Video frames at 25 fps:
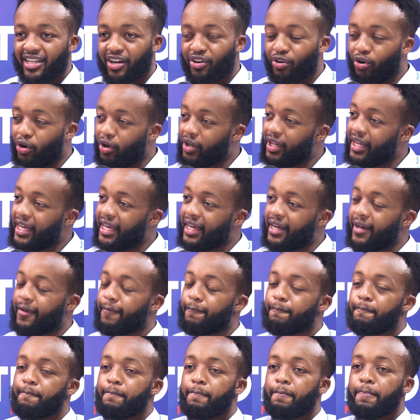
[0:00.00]
a
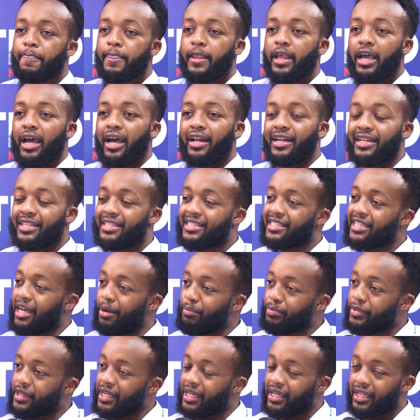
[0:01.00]
calling, and it's
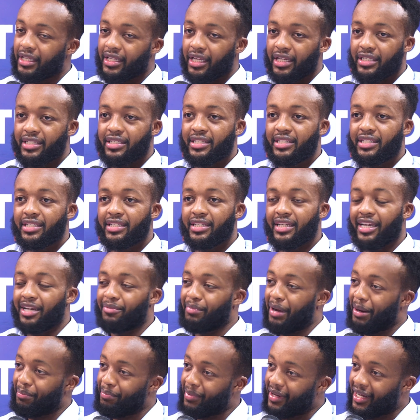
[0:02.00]
something that's in
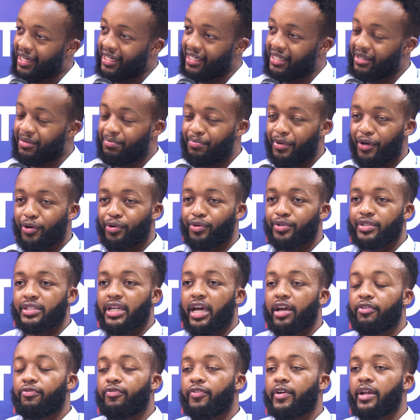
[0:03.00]
my blood, because
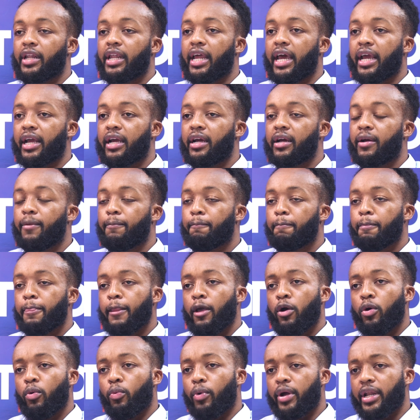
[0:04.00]
I feel like
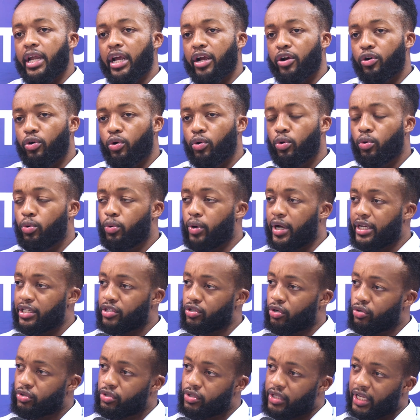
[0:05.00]
when I go and
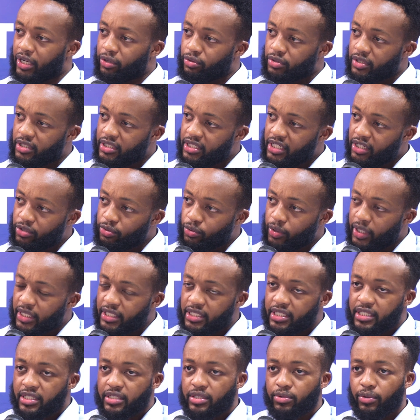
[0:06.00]
talk to the
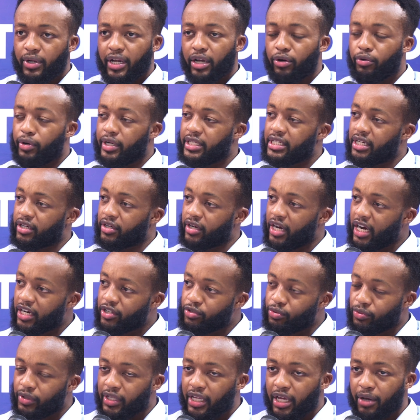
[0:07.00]
constituents, when I go
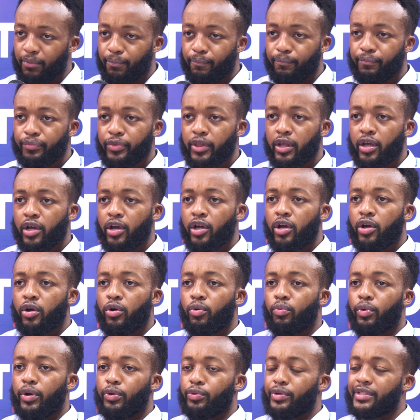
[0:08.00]
interact with them,
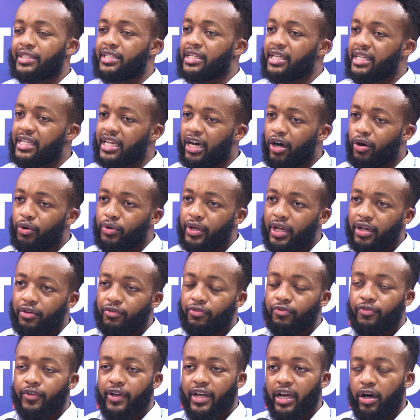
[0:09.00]
when we sit down and
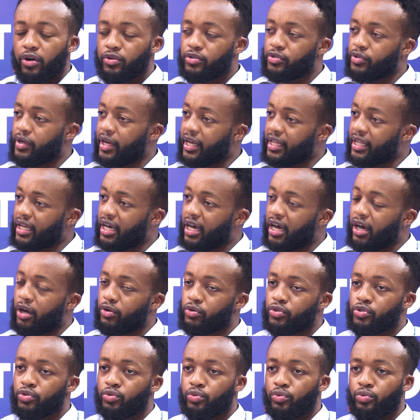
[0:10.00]
figure out together
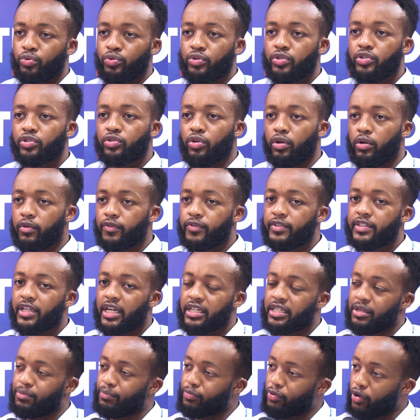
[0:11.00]
how to solve
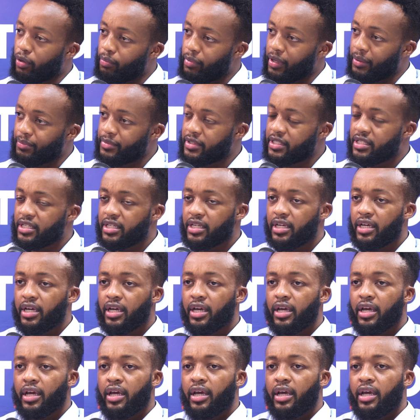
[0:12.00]
certain problems,
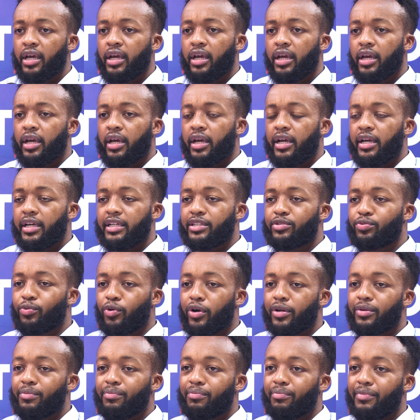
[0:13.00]
it's
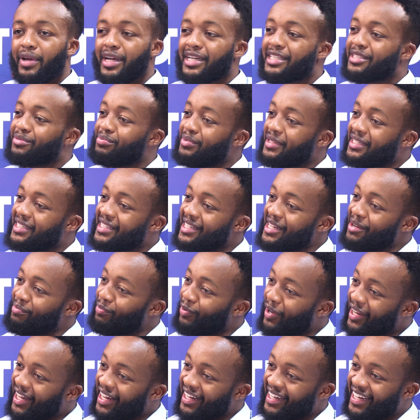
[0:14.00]
what makes me sleep
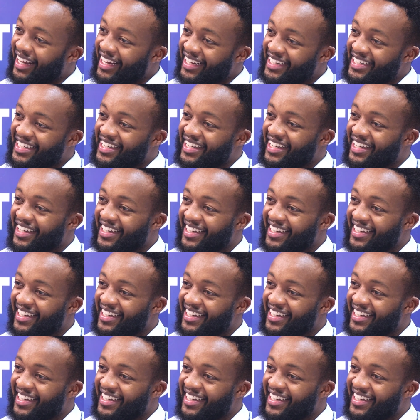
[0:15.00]
well at night.